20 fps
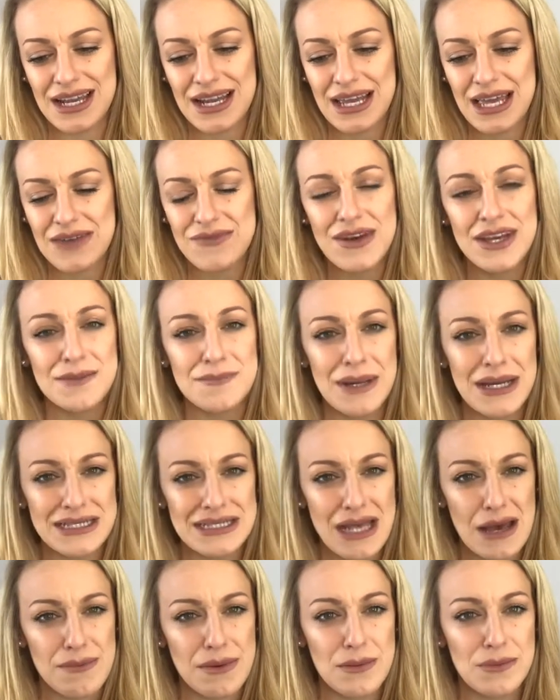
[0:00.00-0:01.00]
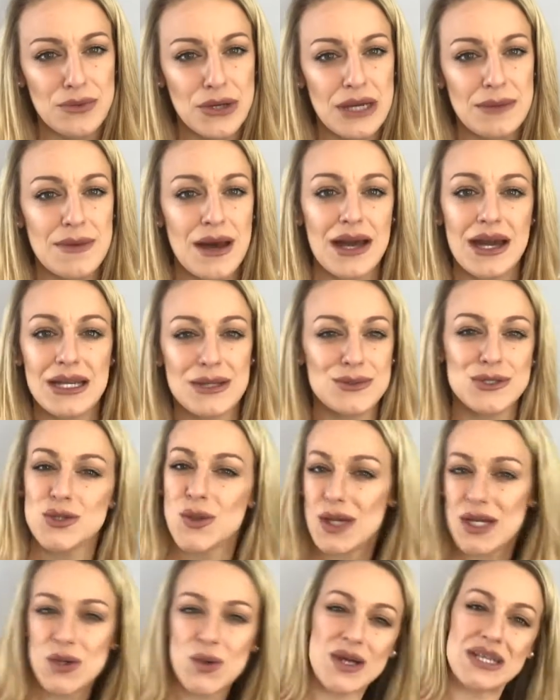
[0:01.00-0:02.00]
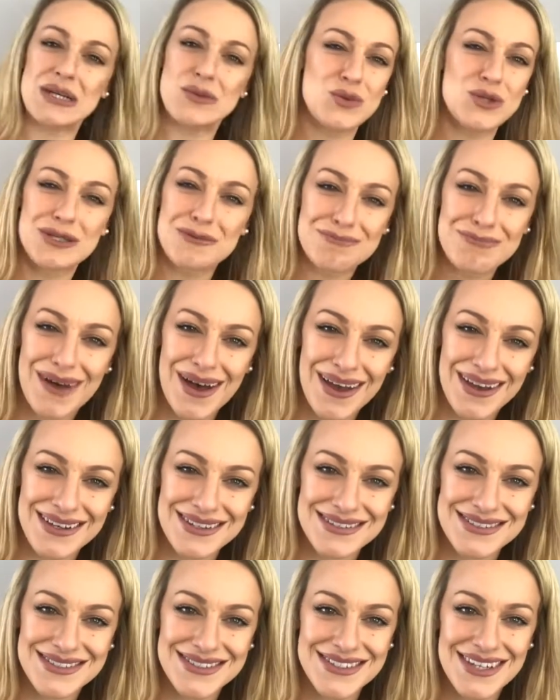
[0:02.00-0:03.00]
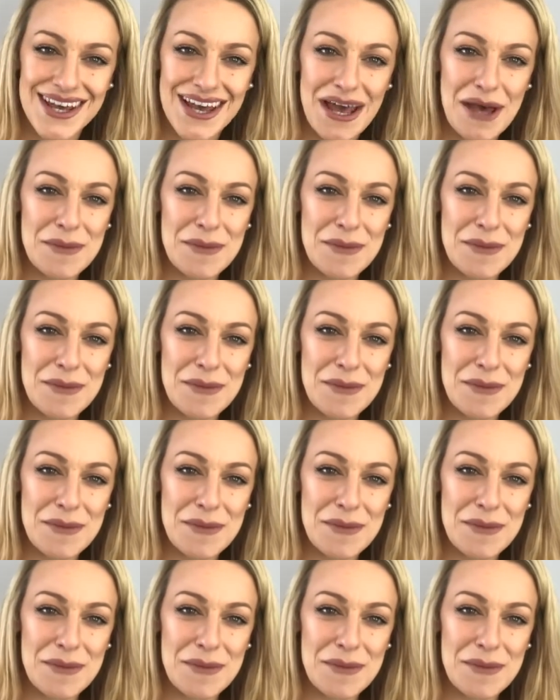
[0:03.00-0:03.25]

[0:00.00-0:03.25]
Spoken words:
like if I picked it up in Primark and it was 20 quid, I wouldn't mind.